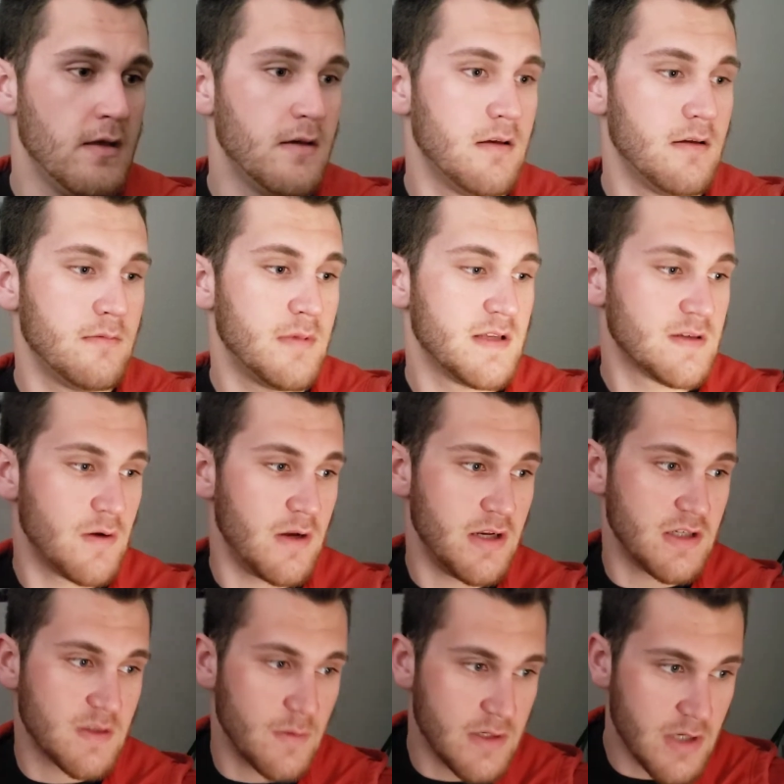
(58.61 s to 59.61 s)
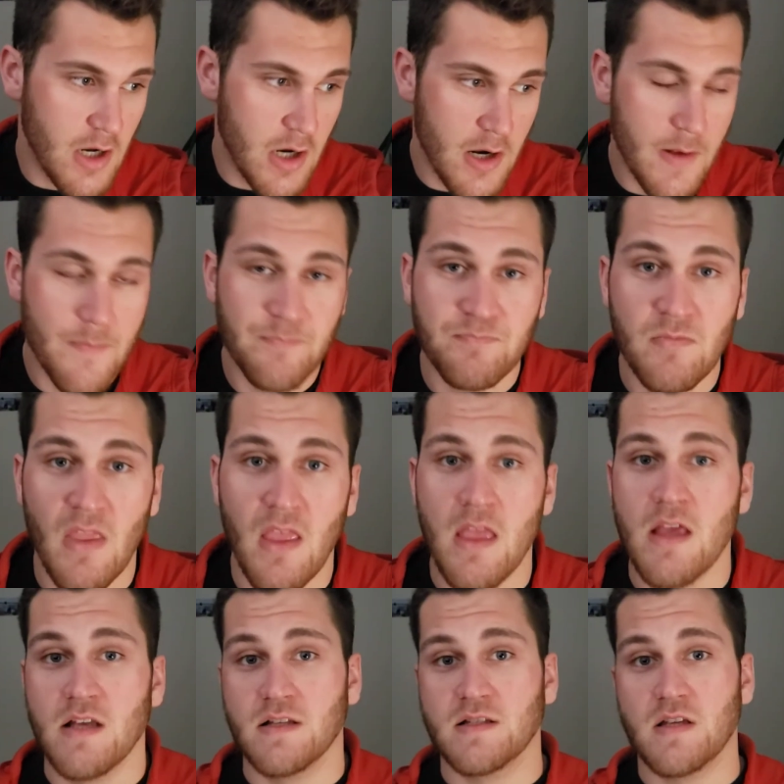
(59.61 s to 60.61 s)
My screen just went dark.
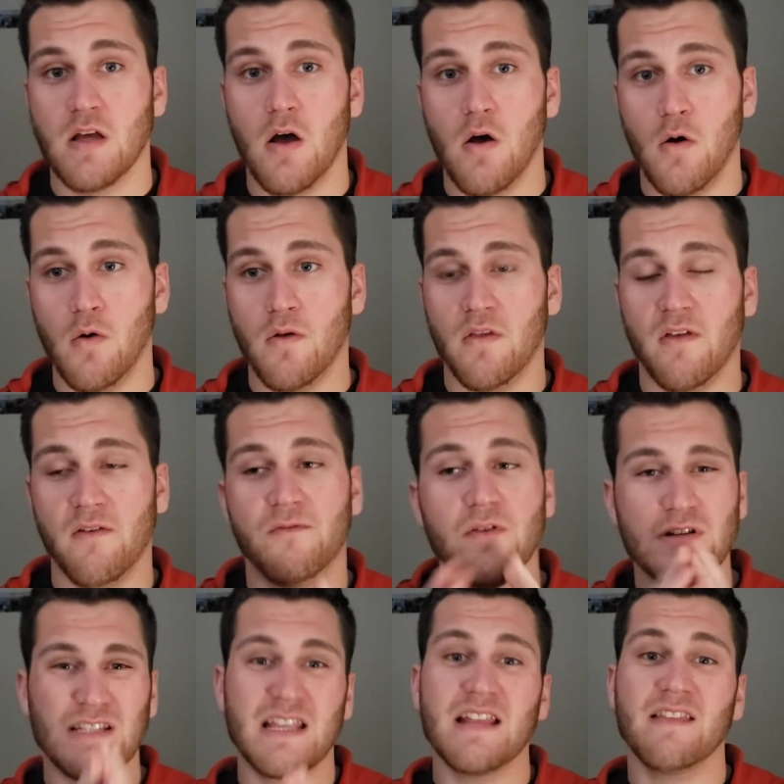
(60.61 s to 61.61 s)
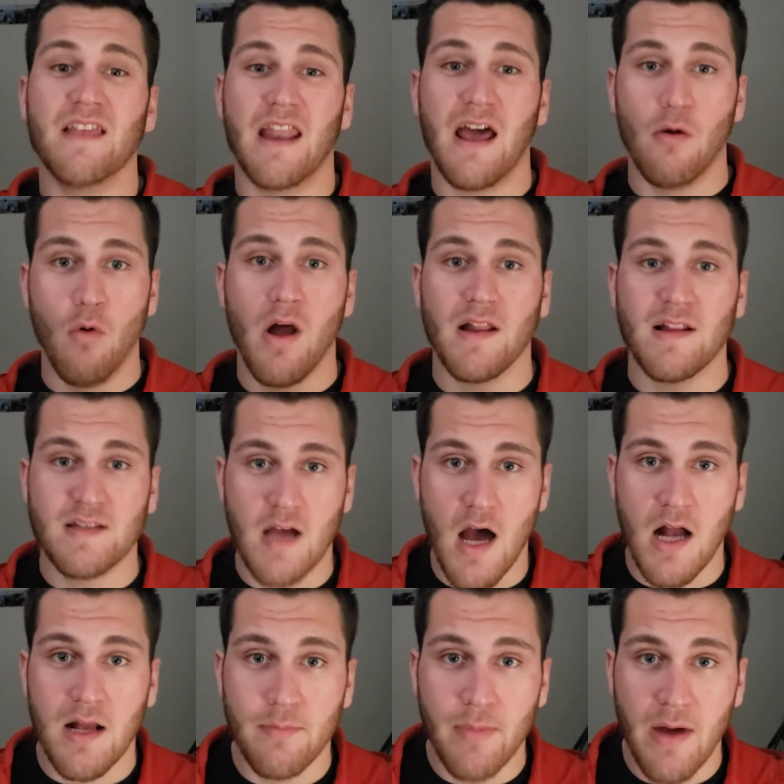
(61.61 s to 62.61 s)
So the first thing that I want to
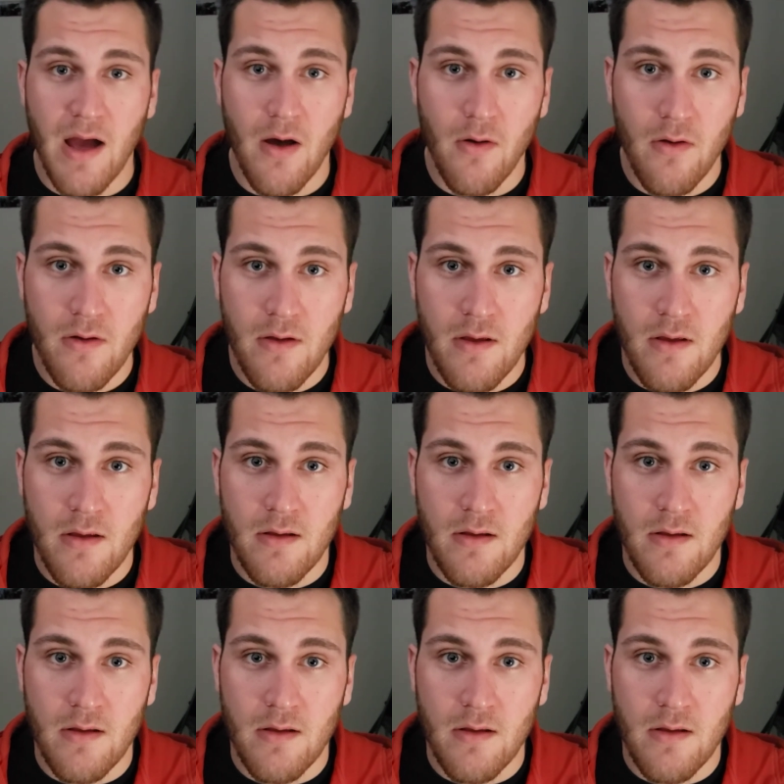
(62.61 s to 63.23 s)
talk about